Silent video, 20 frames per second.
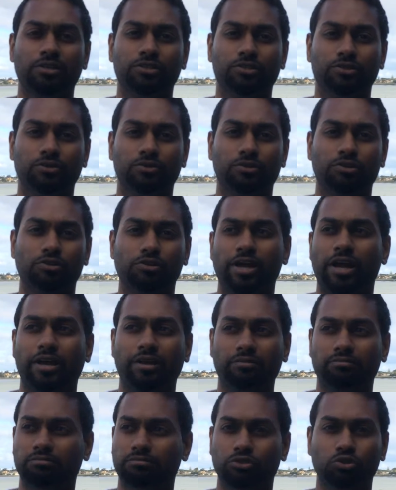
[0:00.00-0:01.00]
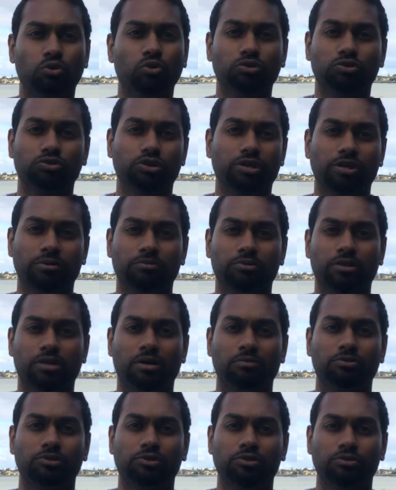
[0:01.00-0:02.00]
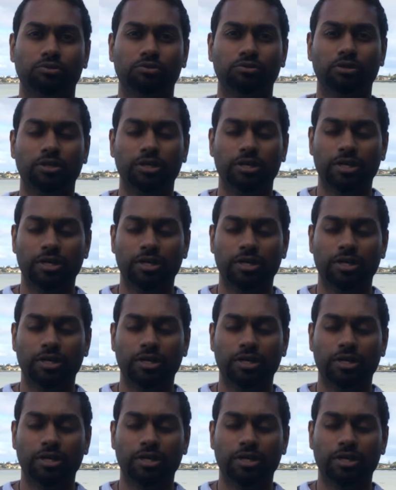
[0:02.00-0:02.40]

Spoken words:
to create your dream to come true.